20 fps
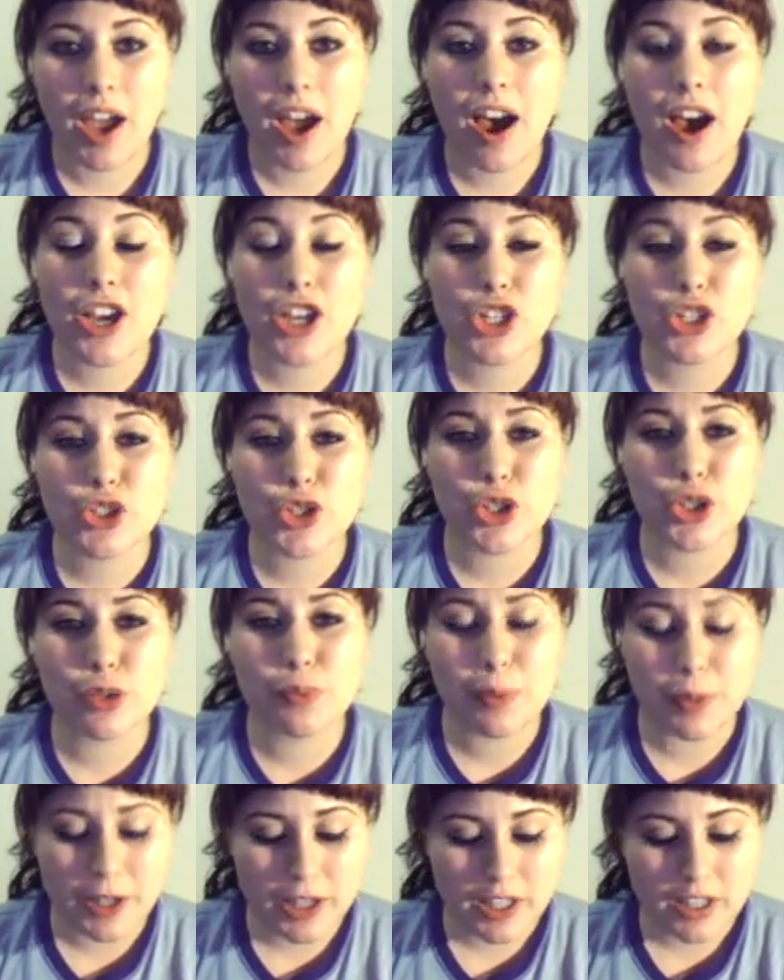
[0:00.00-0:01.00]
Hi
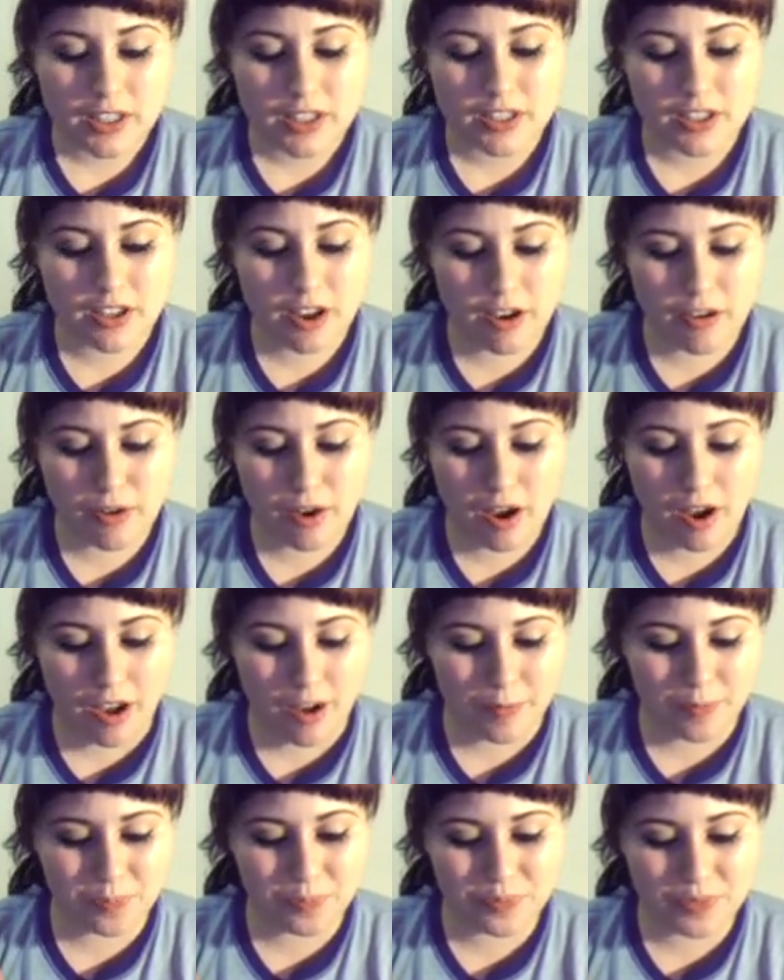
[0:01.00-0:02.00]
YouTube. So
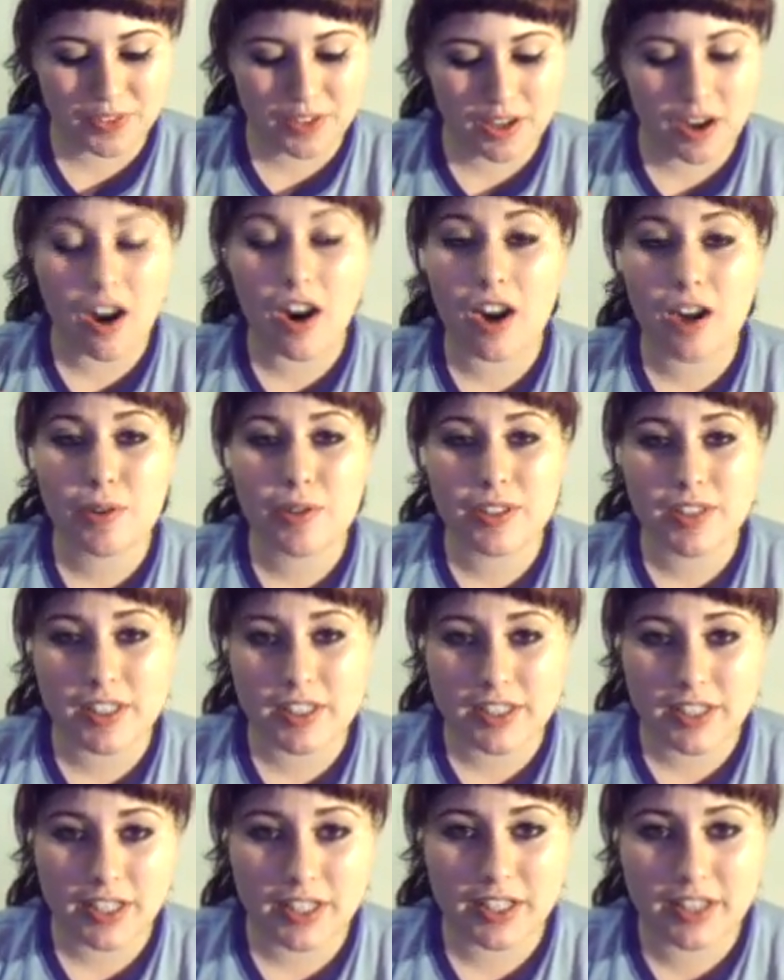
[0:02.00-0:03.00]
I was
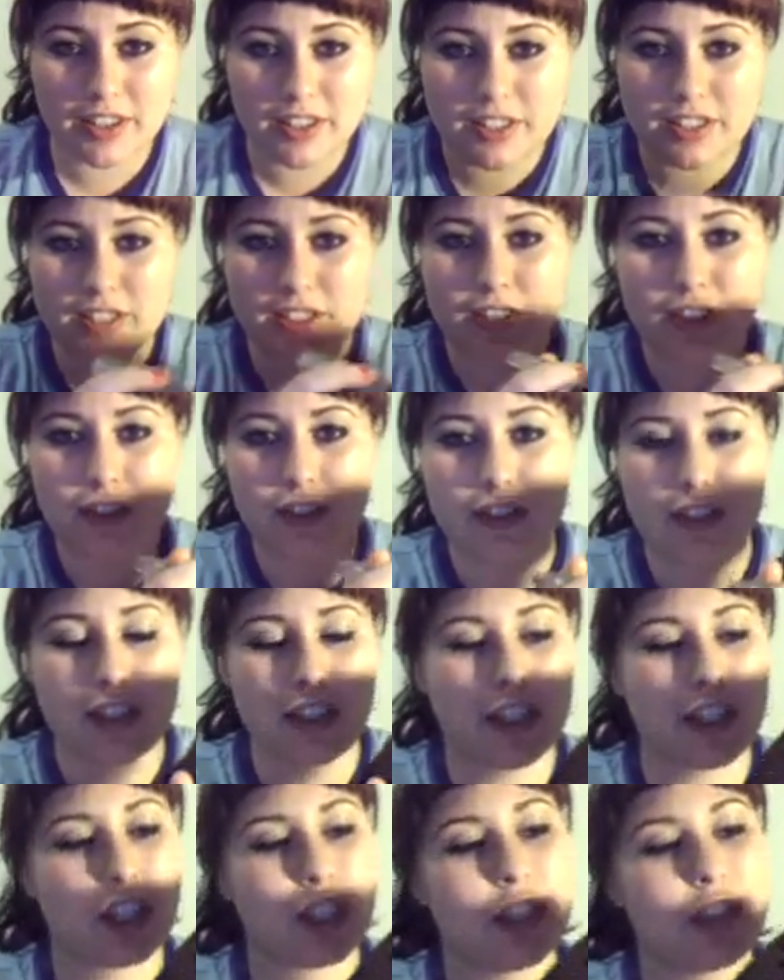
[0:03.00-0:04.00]
eating this
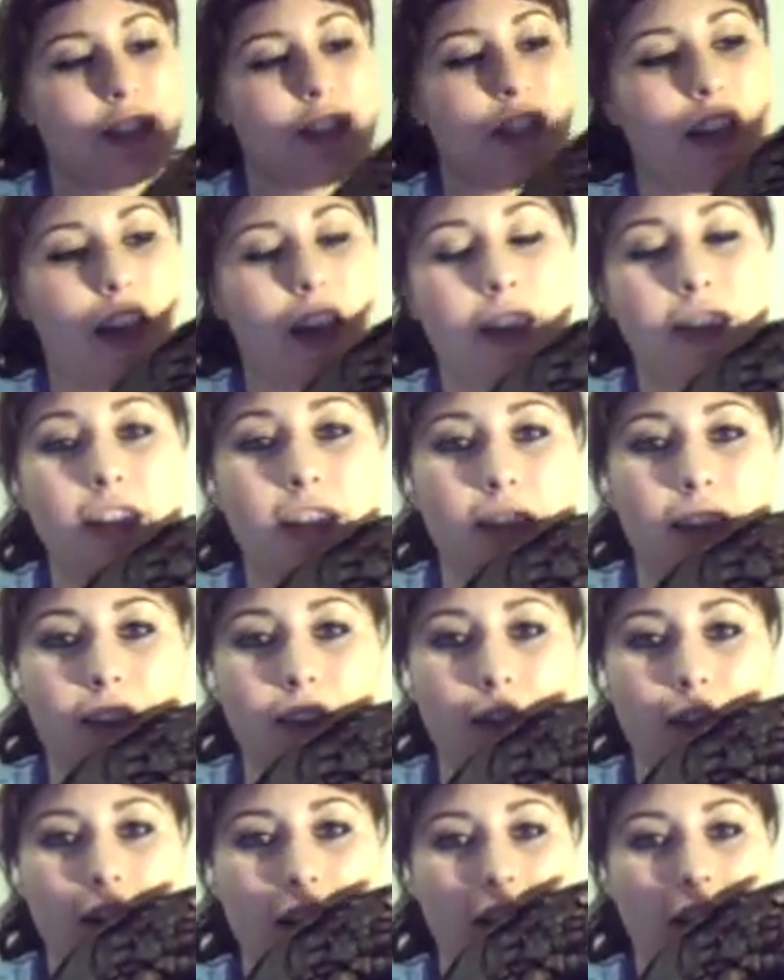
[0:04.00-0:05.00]
delicious cake,
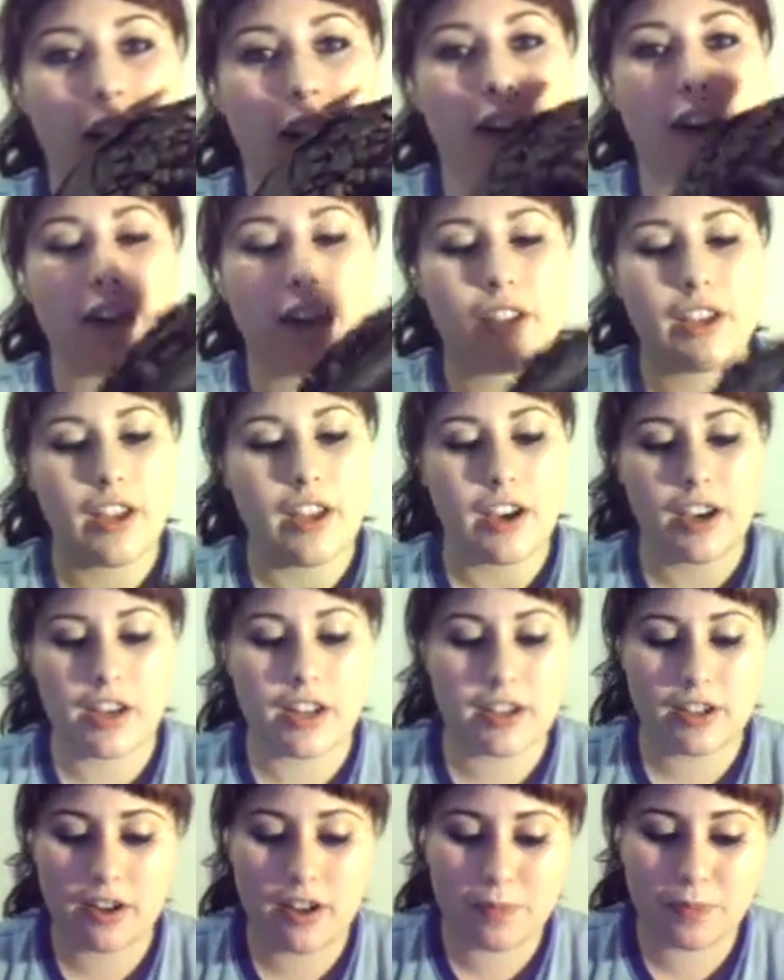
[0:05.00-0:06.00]
okay,
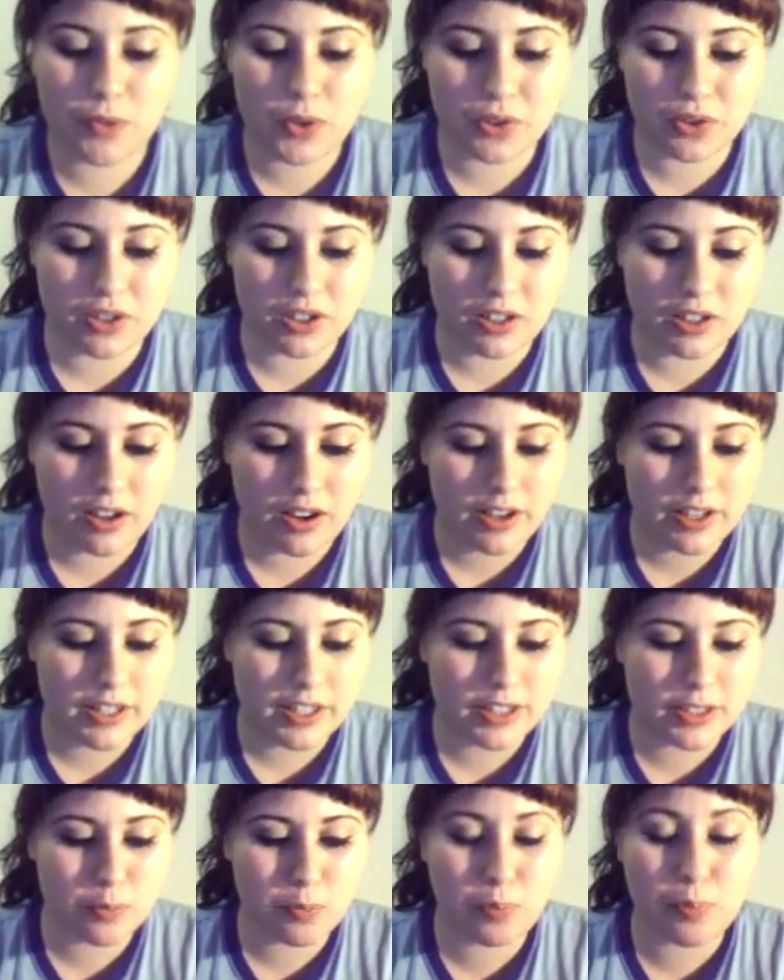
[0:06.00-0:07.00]
and I'm not gonna lie,
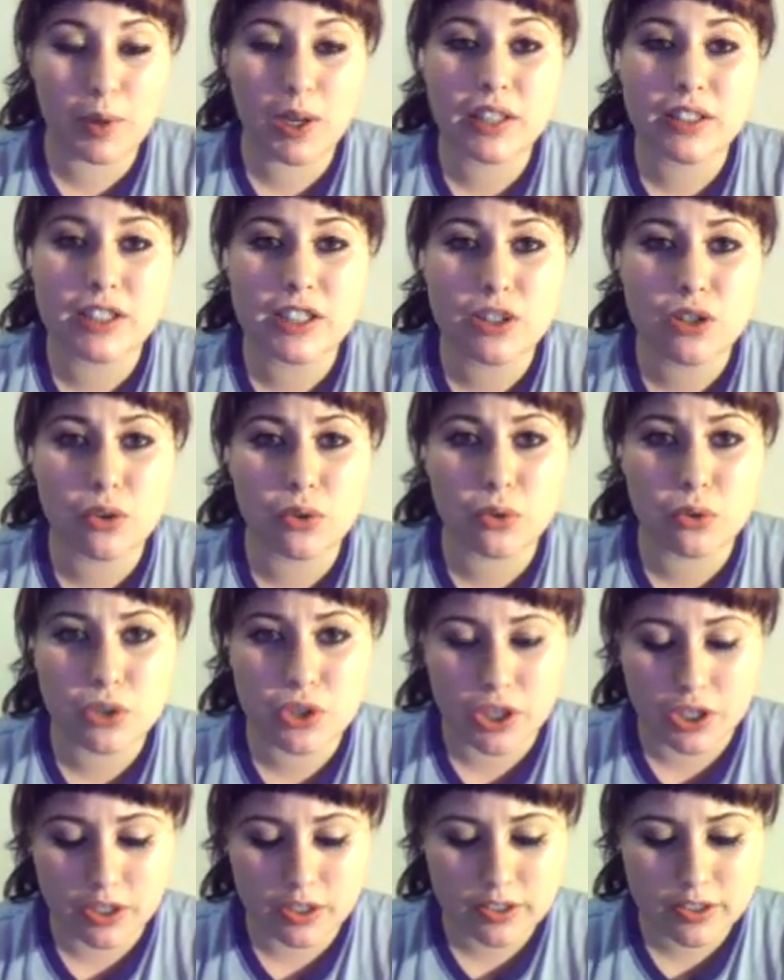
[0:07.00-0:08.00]
it's bloody
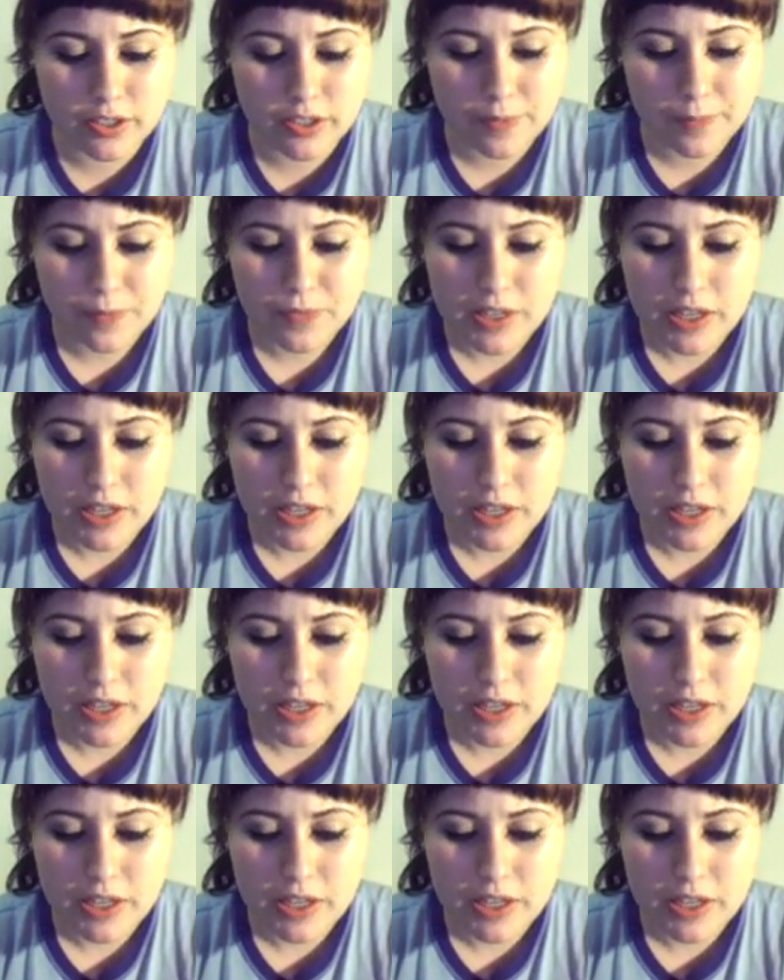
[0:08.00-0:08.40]
gorgeous.